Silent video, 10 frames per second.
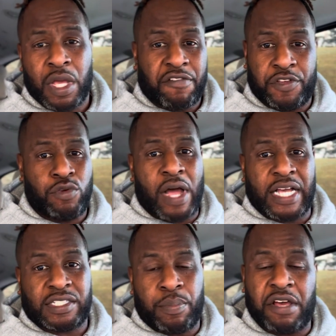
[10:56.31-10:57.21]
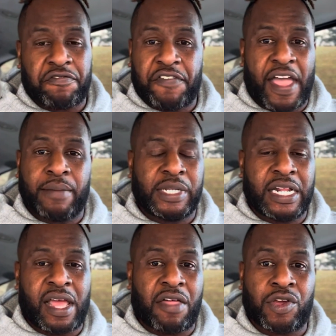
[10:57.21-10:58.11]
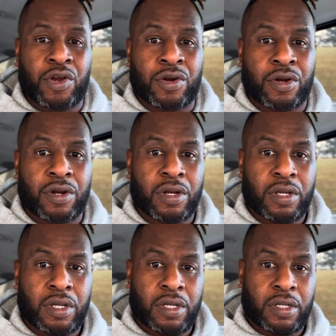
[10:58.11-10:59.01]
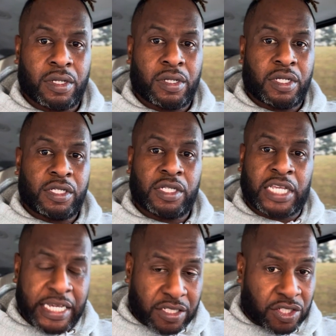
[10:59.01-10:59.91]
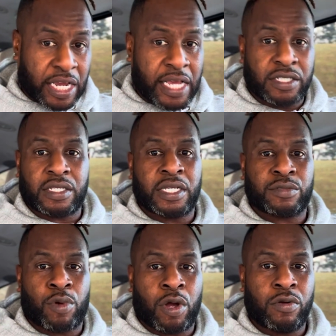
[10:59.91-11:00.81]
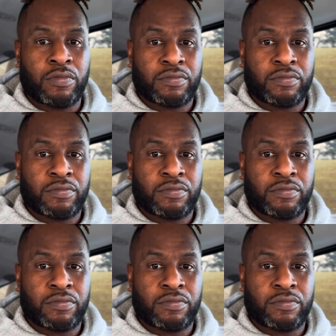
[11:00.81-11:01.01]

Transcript: for you guys to be a family together. Kids change things, bro.